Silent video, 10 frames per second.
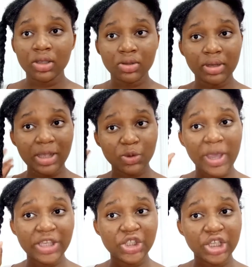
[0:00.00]
So that's
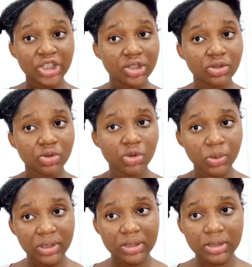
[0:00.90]
why I changed to
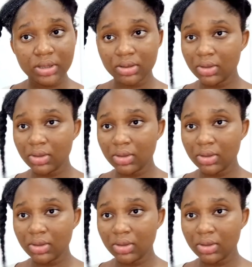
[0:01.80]
twist,